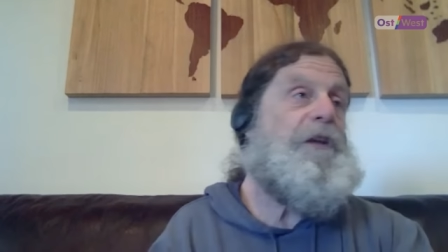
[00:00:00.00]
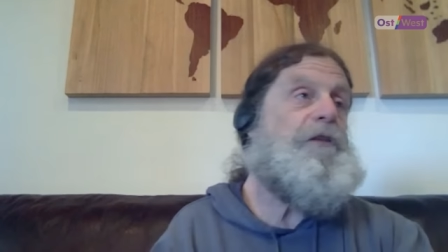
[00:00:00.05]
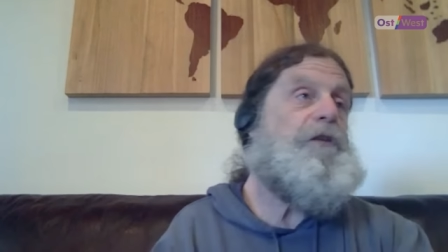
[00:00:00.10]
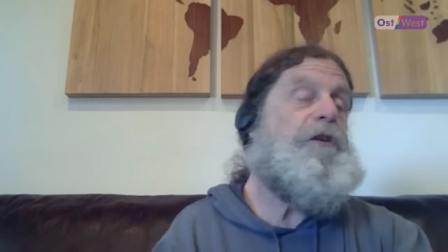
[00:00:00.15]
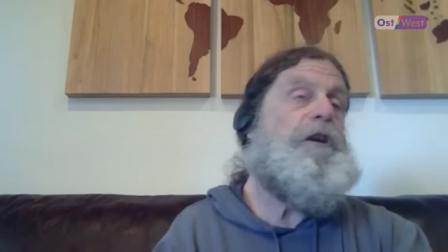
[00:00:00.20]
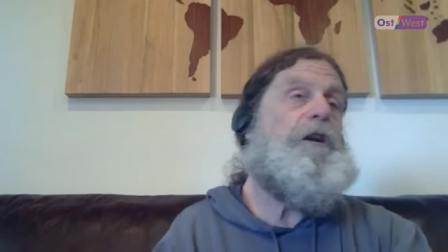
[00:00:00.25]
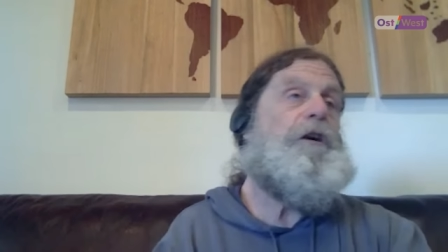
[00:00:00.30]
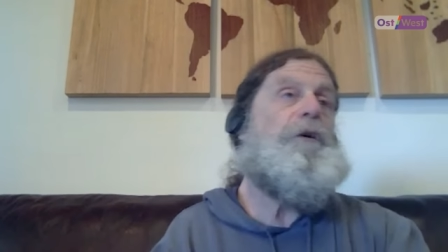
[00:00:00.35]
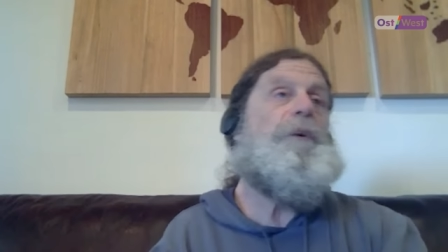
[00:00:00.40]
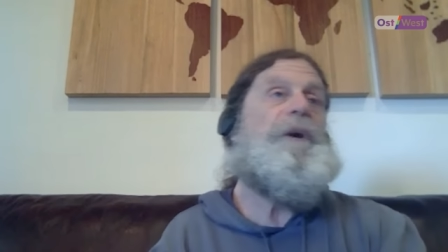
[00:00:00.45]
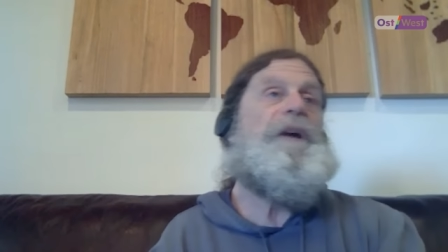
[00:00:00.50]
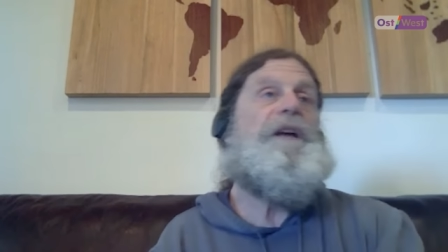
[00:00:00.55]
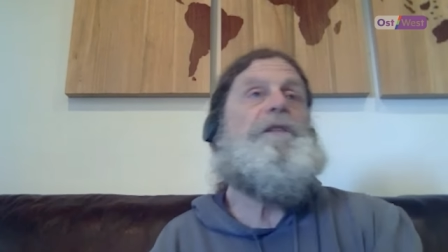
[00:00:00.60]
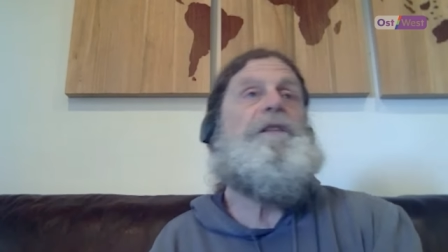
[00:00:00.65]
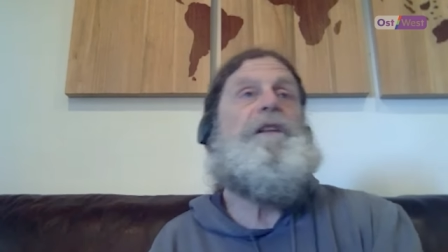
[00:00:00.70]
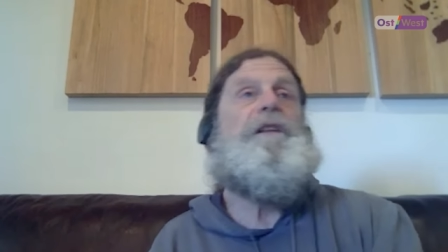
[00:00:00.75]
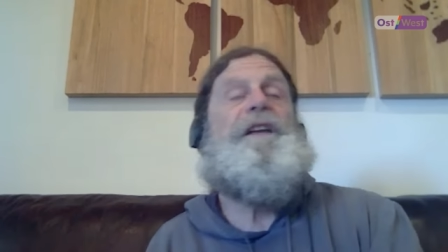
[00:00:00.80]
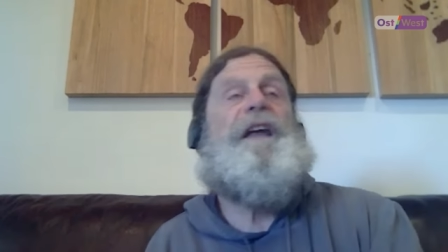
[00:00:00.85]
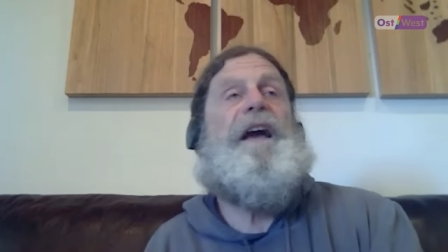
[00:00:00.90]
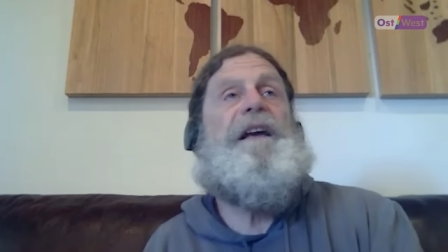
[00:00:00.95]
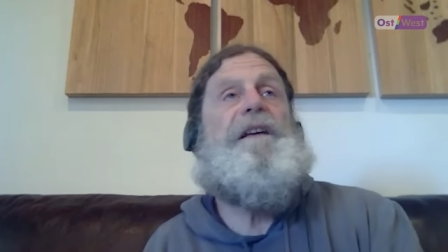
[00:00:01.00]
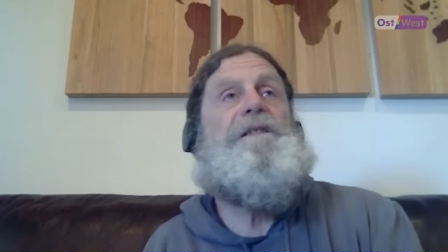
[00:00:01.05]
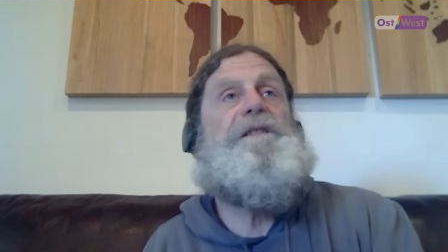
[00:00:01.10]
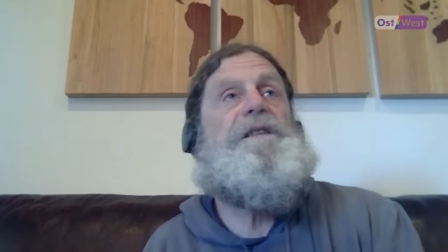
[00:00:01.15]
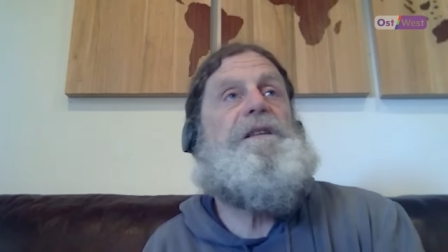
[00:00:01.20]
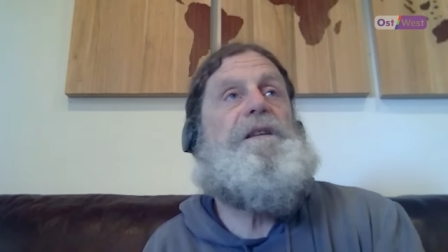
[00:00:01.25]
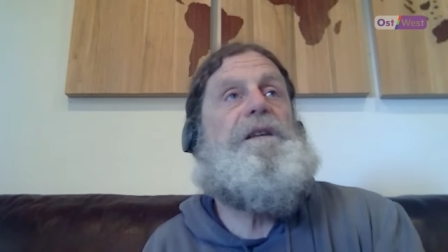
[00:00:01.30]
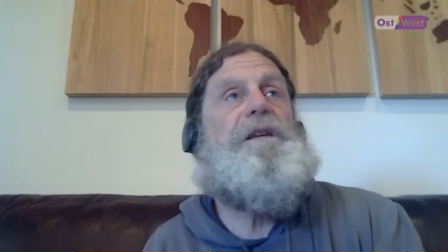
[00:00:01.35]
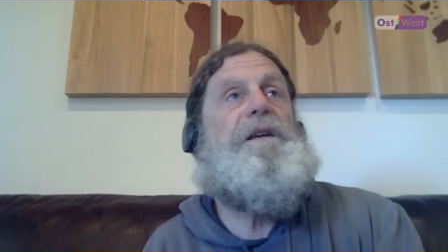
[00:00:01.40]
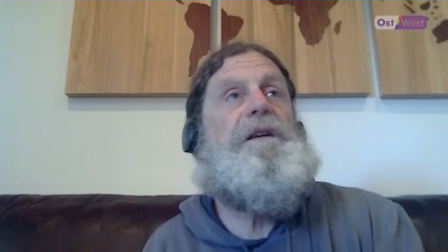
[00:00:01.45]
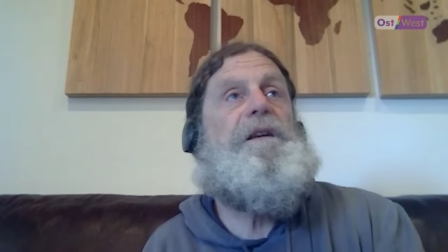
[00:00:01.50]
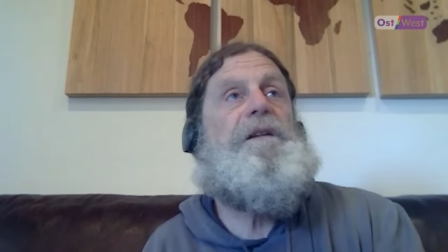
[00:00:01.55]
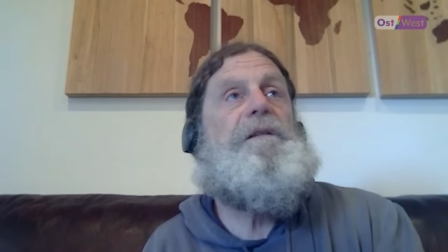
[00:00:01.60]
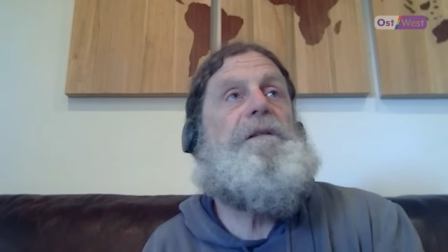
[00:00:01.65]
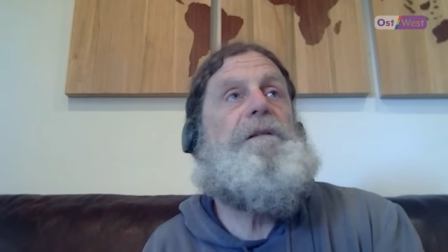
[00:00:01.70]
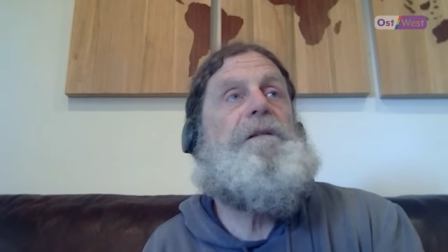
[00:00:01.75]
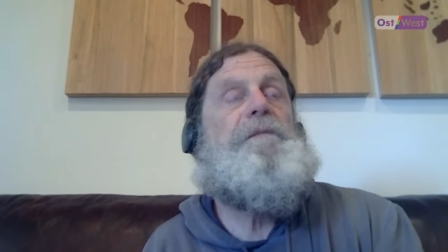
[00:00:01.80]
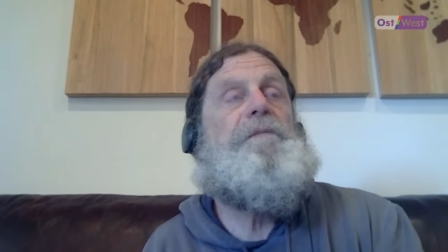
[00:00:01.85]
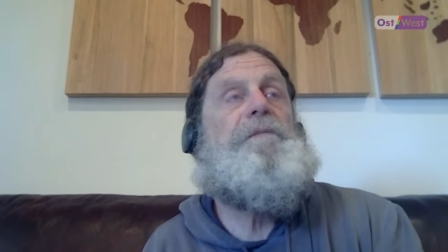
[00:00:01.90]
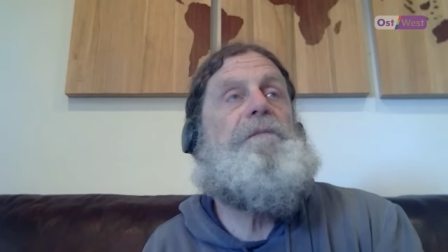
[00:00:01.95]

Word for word: you know, in the 19